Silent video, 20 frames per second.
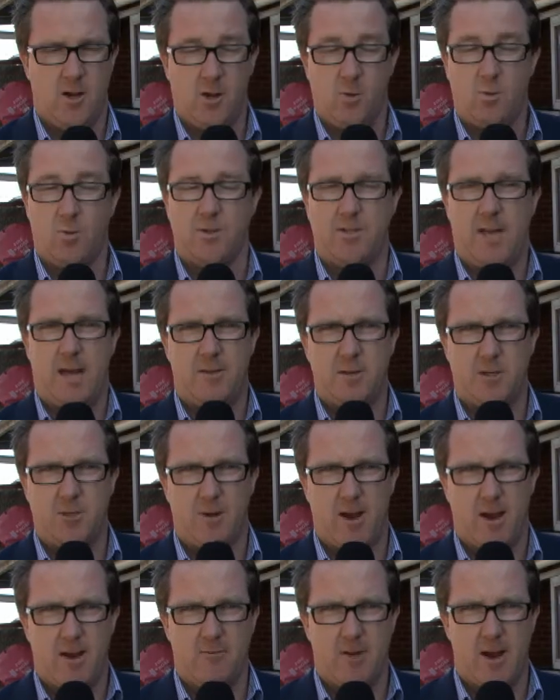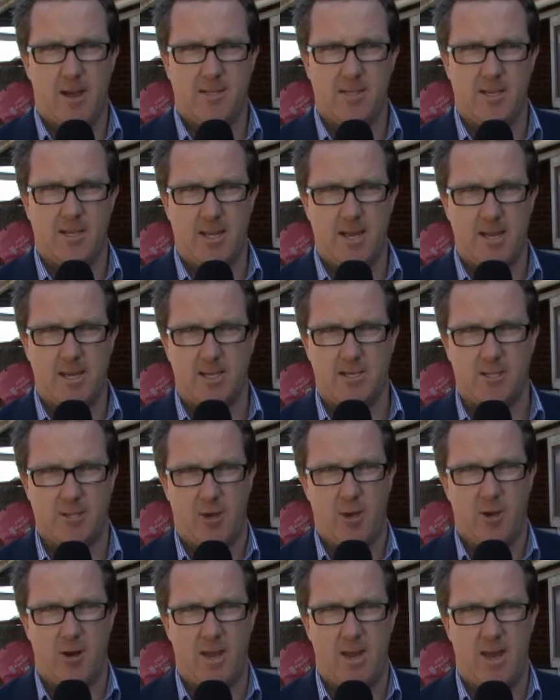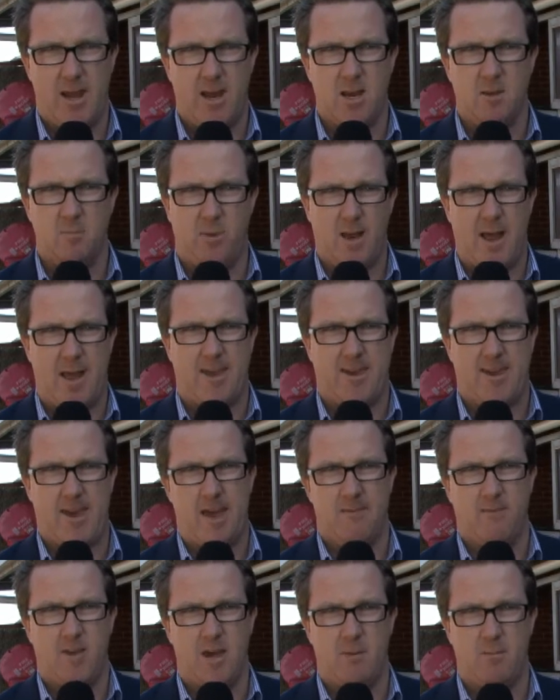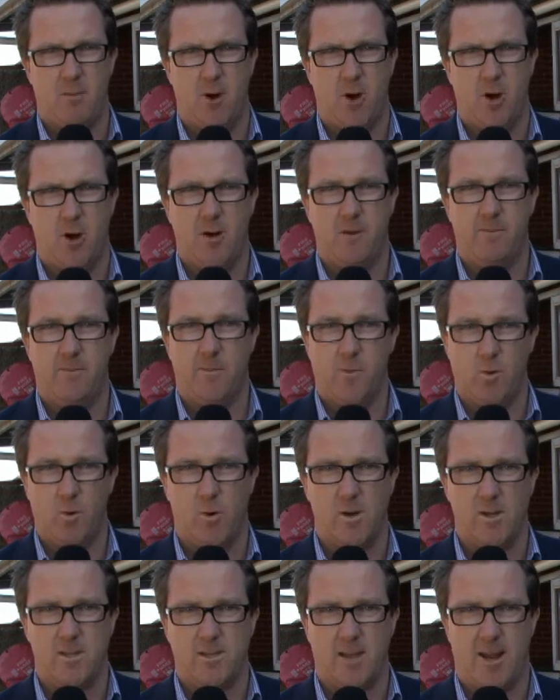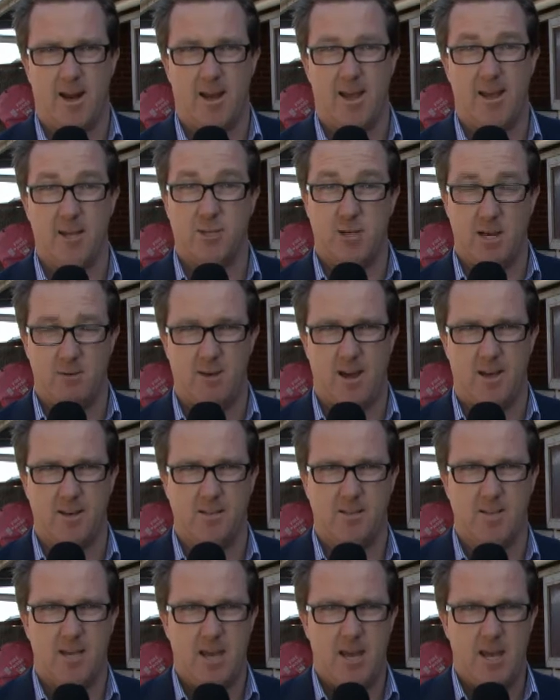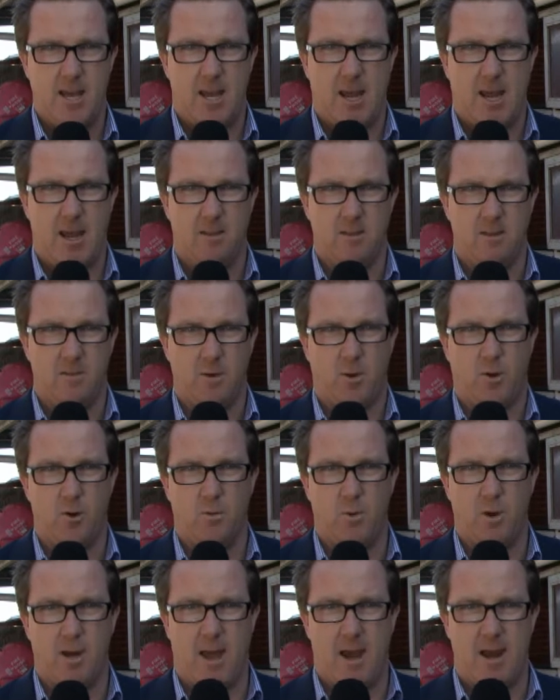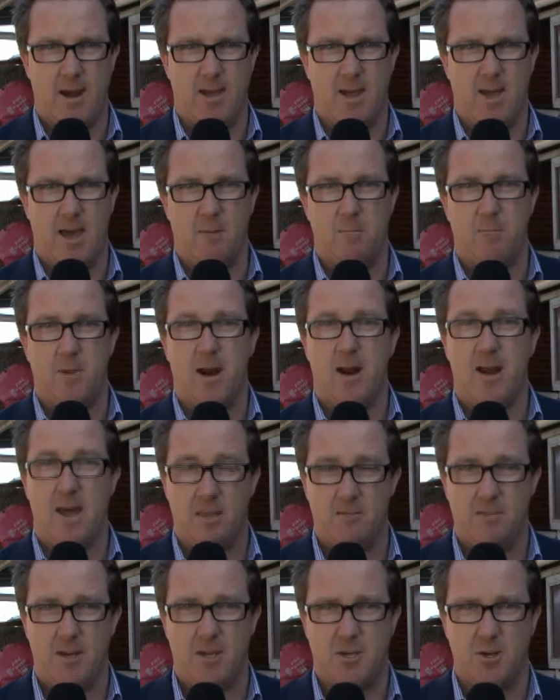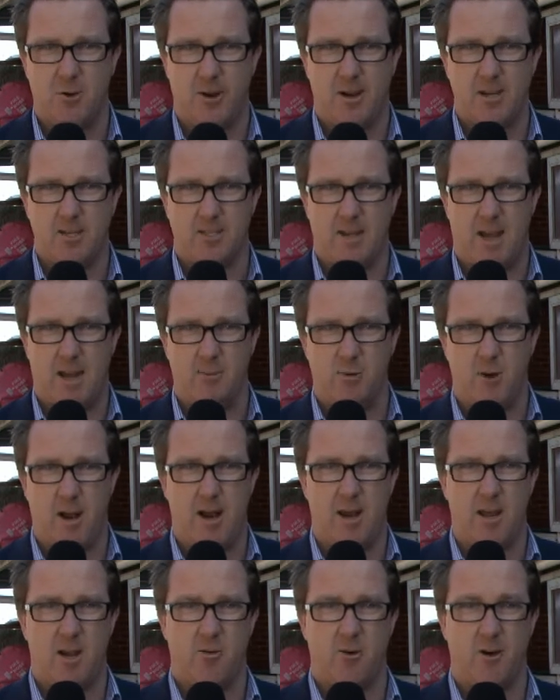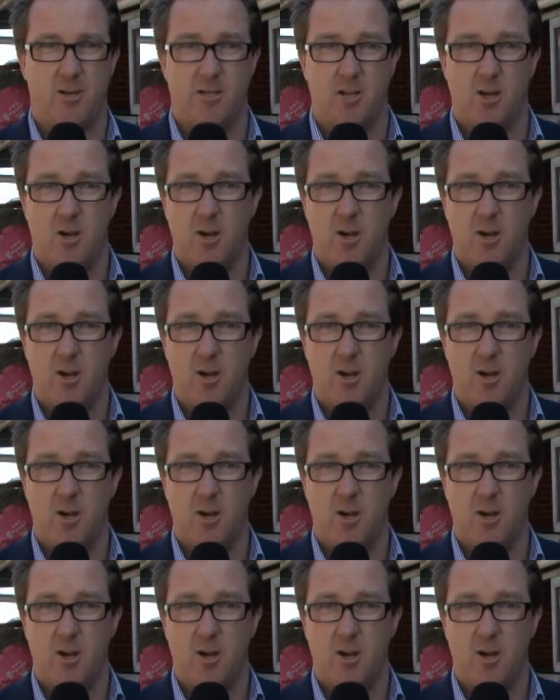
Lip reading: Well, South Australian racing is certainly in black caviar mode for Saturday. She runs in the Goodwood Handicap, but another Victorian stable heading across